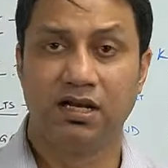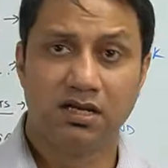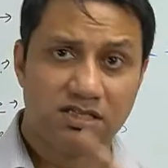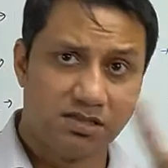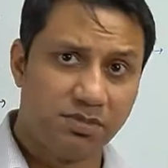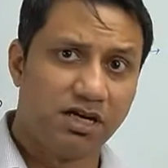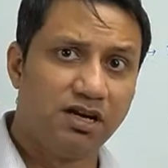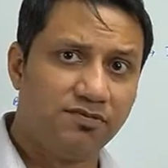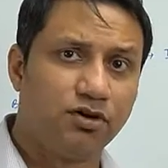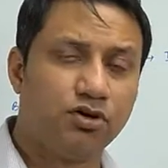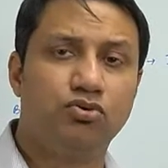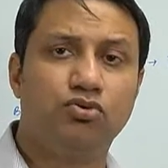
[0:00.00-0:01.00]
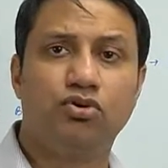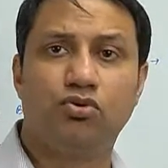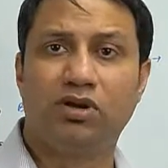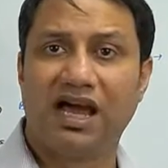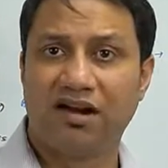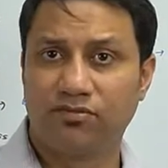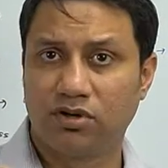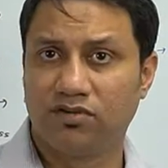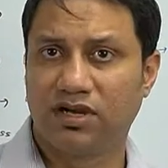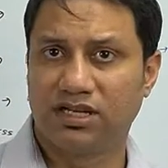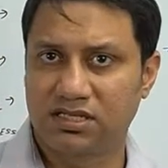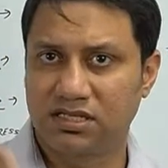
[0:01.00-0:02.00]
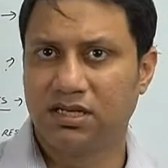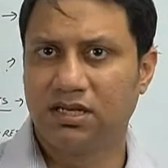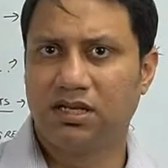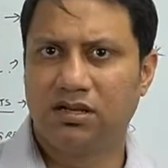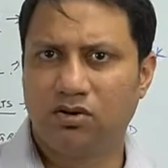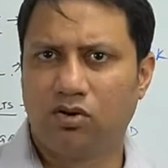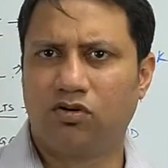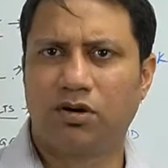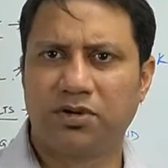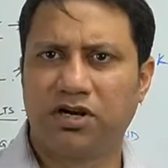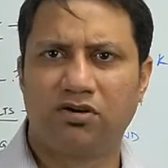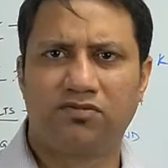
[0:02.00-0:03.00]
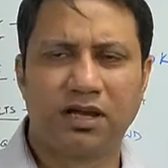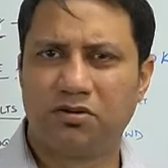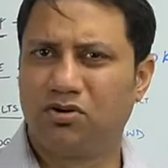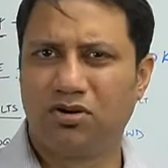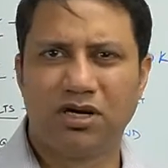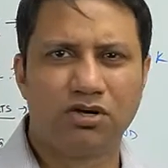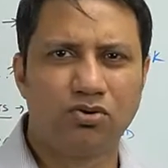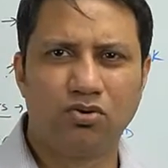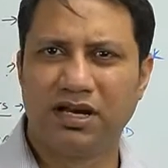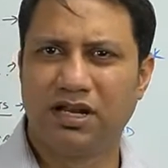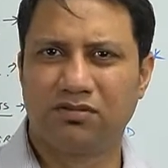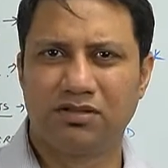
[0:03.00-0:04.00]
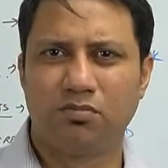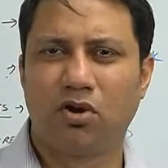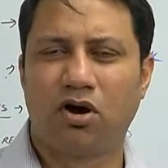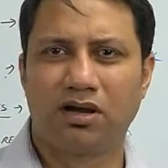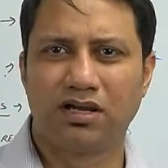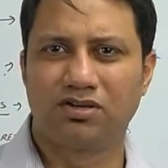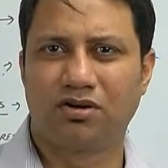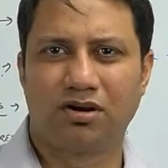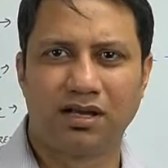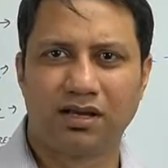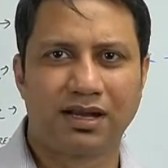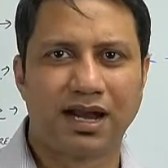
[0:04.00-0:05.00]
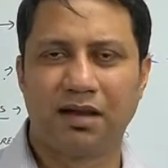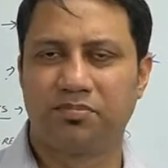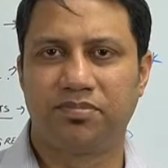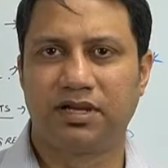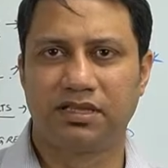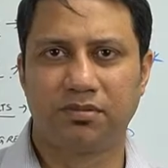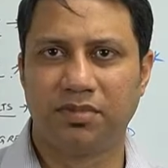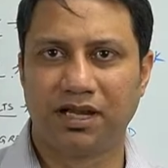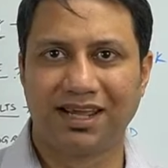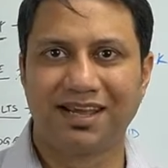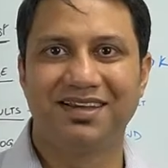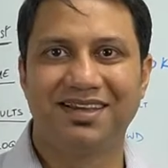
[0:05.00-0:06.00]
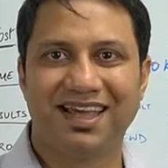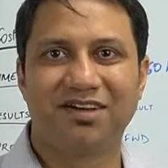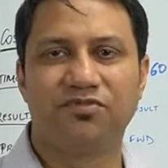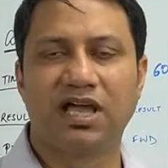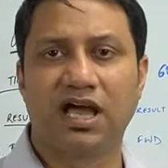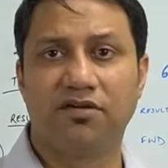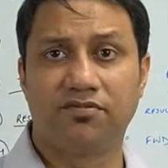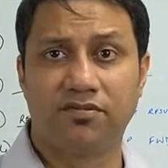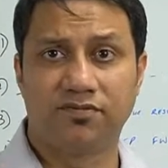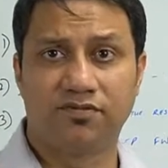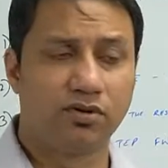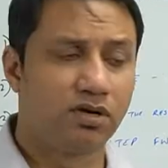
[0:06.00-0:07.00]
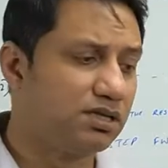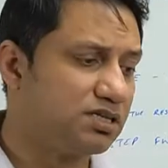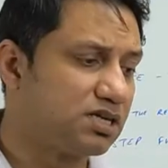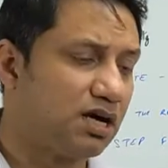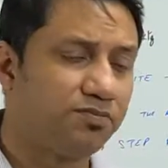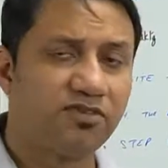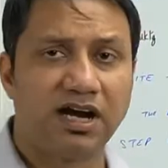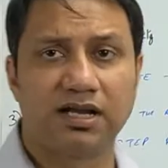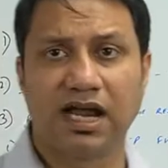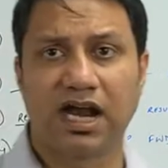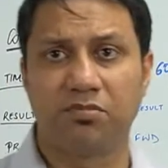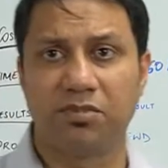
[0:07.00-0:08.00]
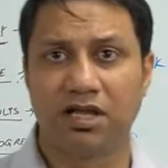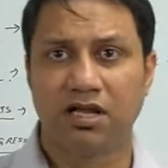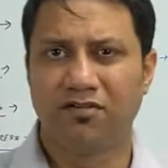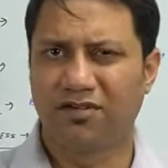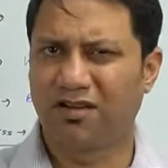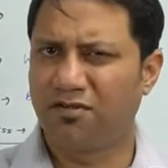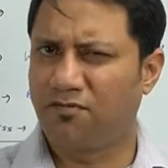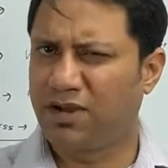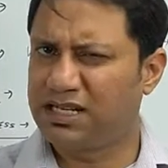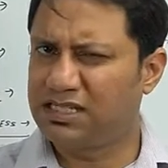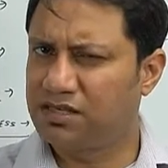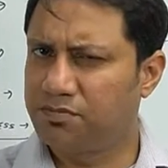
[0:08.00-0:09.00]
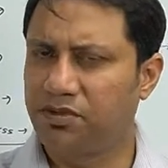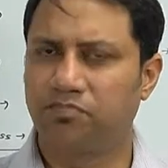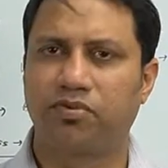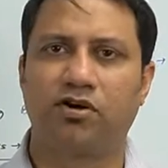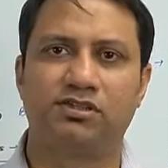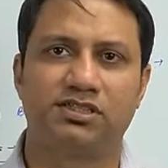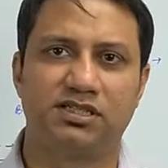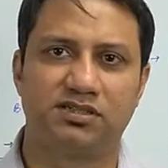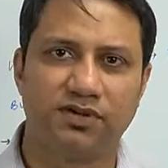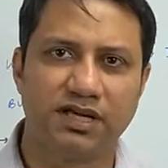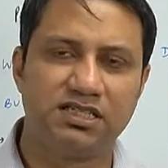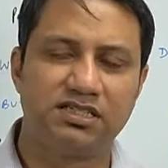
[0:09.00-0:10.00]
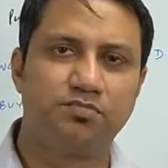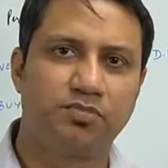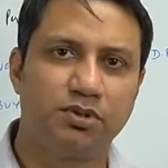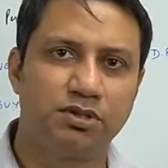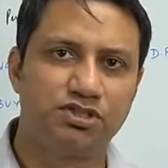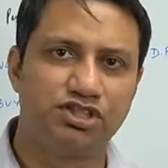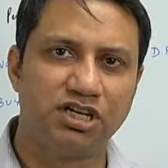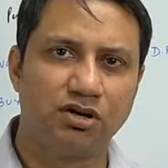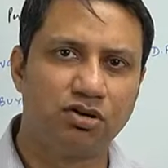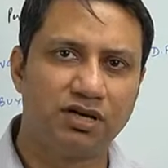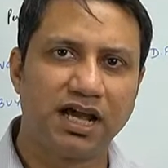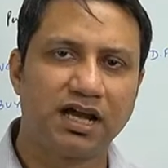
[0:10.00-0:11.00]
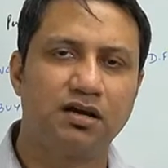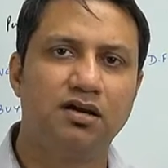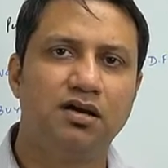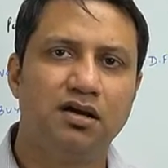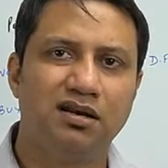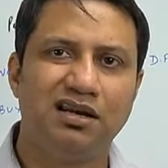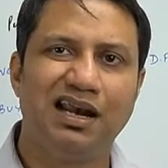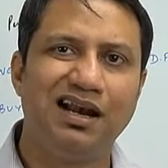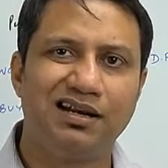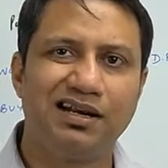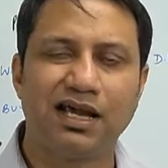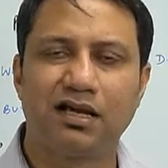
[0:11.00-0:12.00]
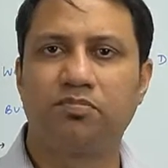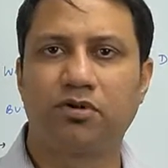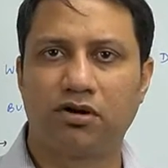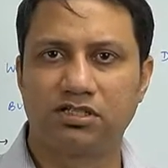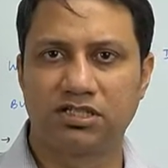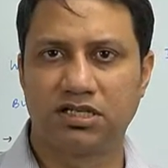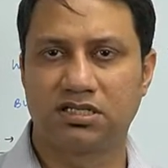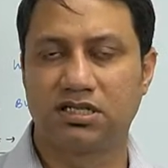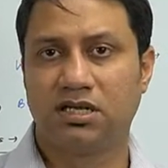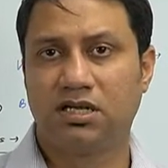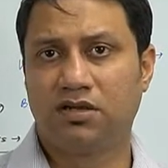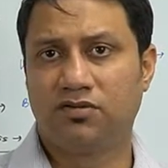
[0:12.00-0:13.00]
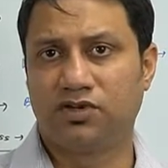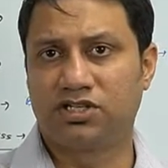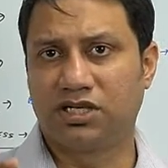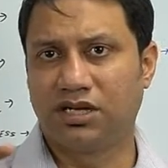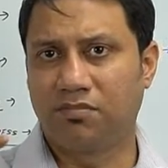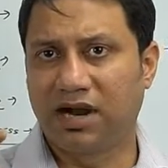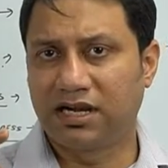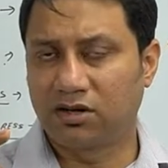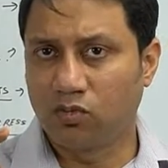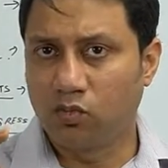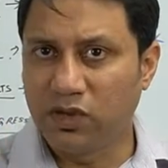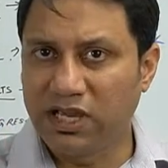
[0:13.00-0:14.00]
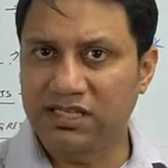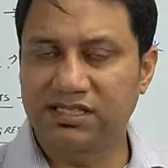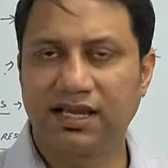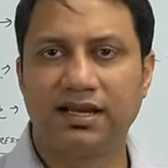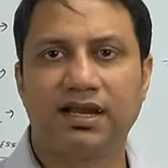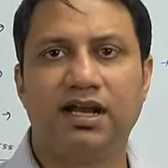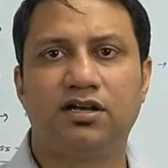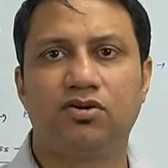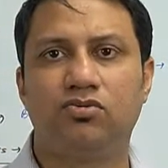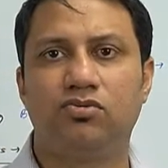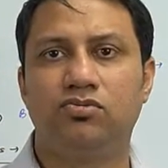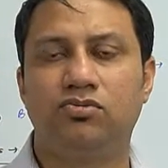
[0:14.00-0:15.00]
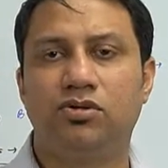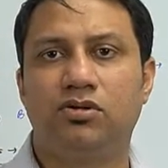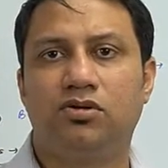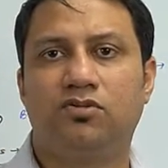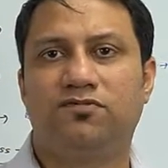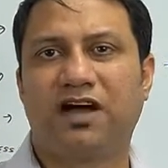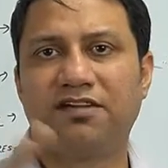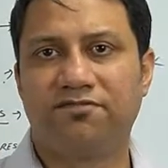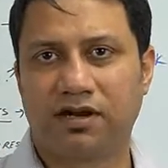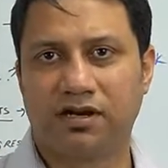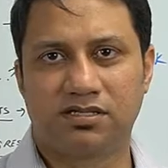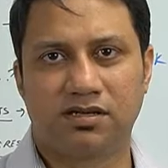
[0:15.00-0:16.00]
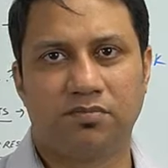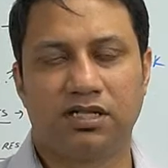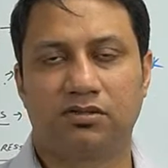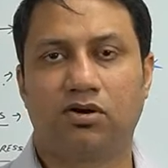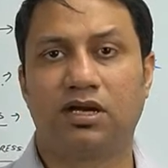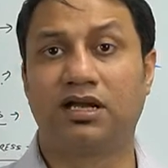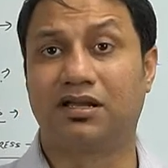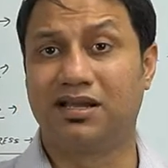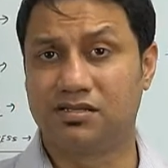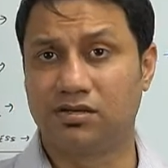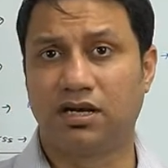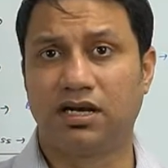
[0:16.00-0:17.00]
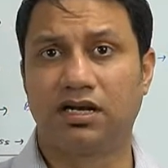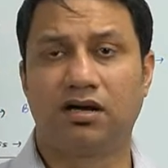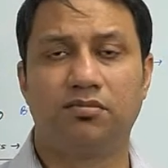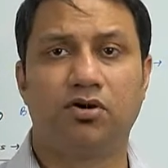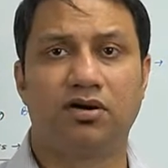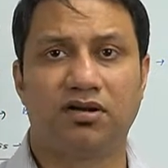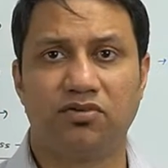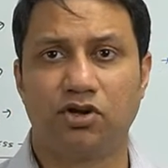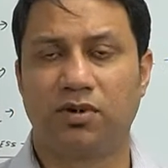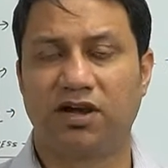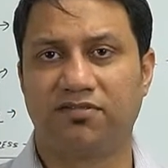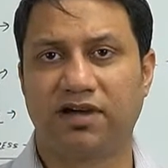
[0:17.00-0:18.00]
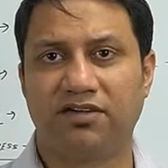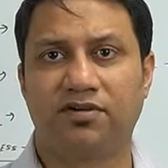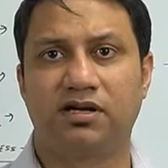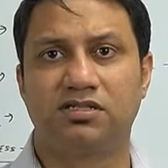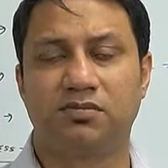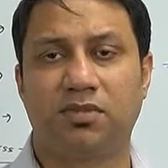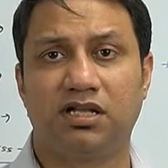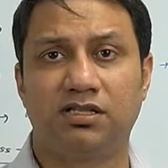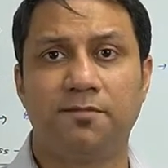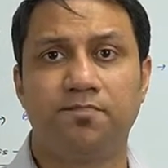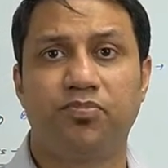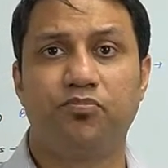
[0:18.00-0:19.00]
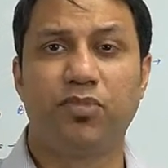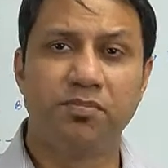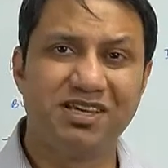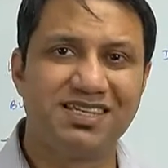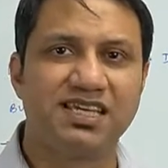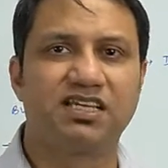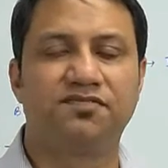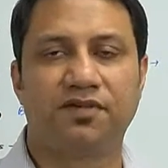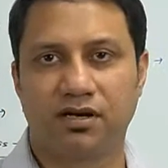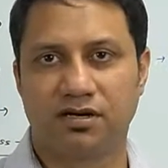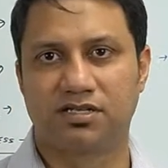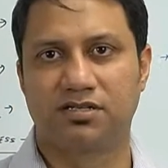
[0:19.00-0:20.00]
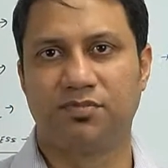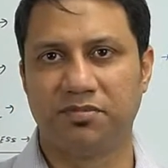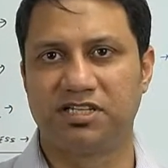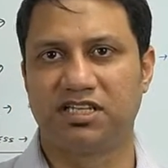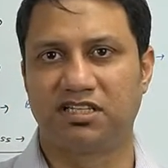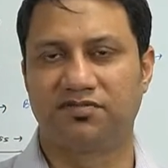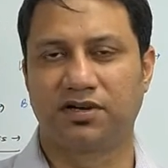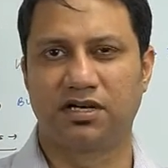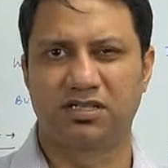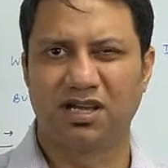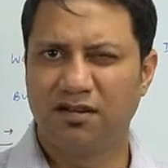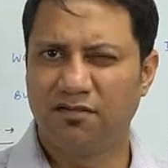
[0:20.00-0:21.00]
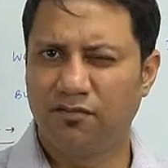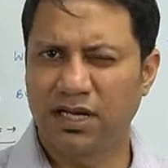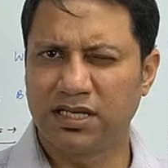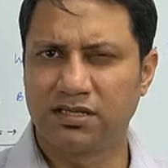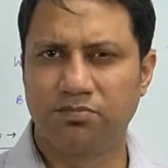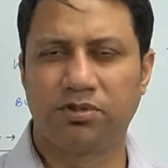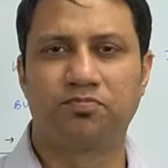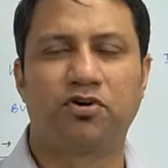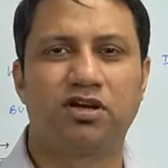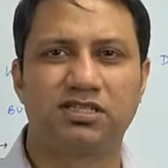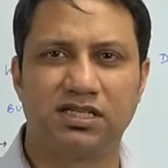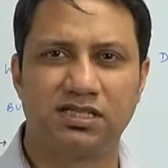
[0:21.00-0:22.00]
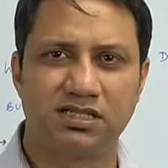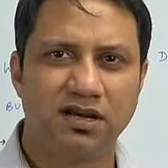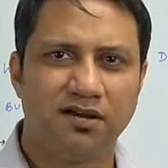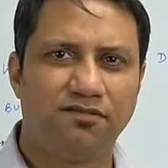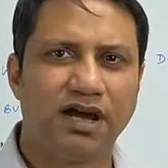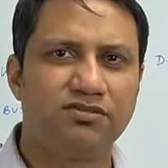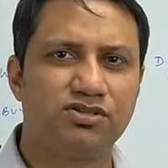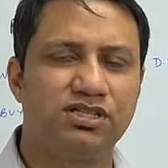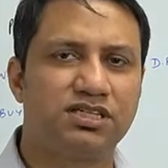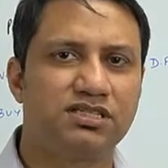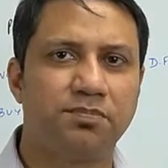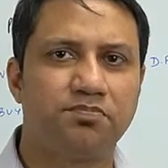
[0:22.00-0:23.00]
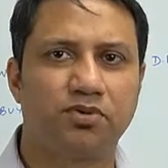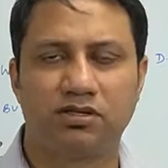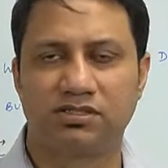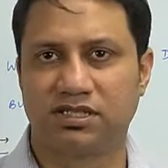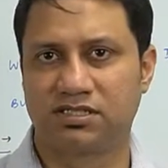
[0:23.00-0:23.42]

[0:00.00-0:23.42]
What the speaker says: Similarly for you, you will have to invest over a period of time. You don't need to do any of the blogging, shogging crap in the beginning. Yeah, we have, if you are in the Startup Frat Academy, we have a very simple process, very simple zero tech, nil tech process, which in a matter of weeks can get you to 5 figures a month, or increase your income or revenue by 5 figures a month, maybe 6 figures, Very simple process, 5 to 6 step process,